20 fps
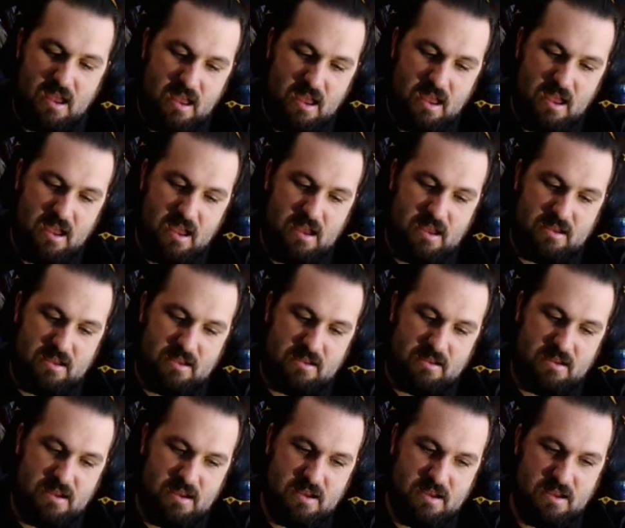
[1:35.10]
And
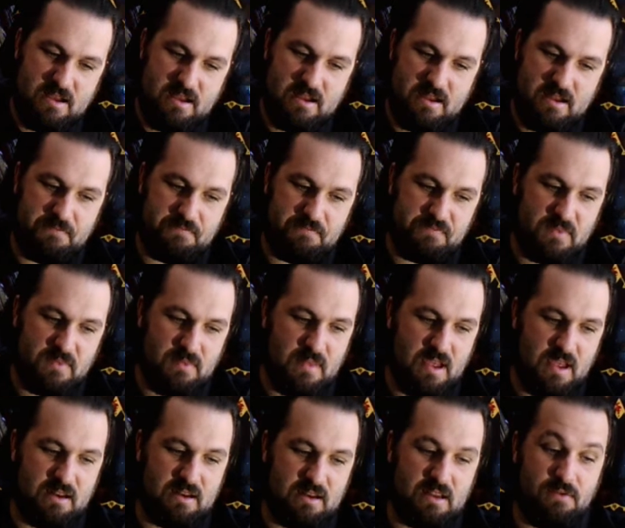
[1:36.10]

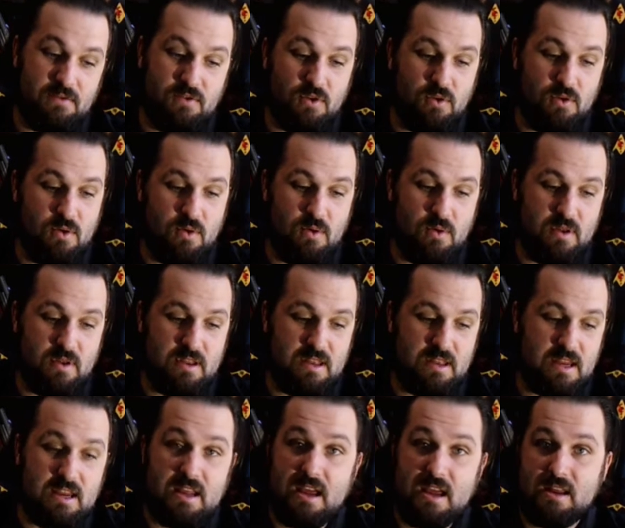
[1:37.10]
if you
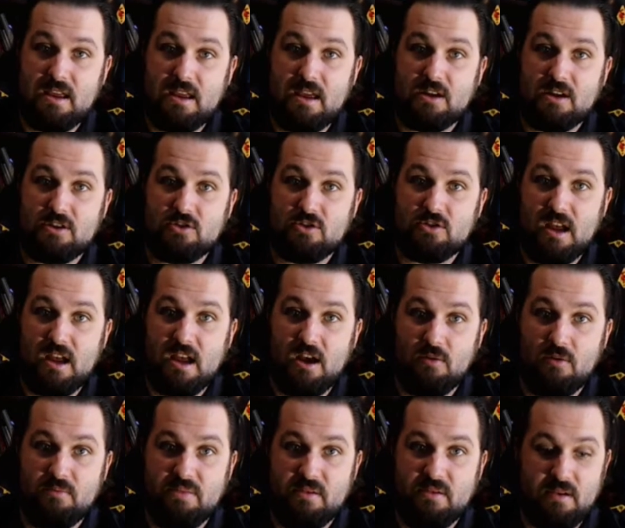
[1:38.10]
need any extra
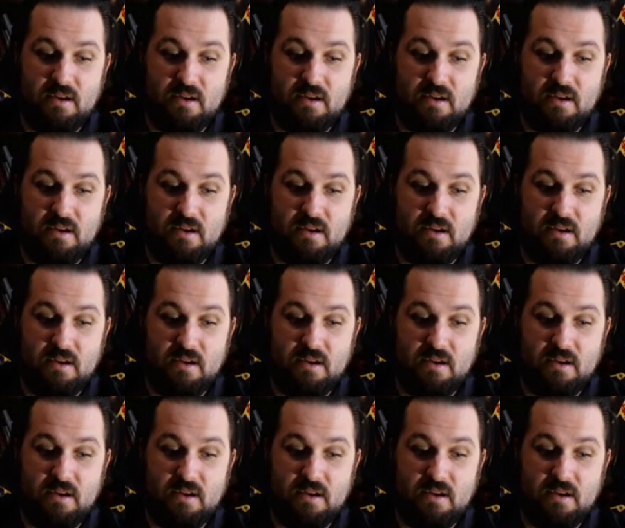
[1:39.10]
help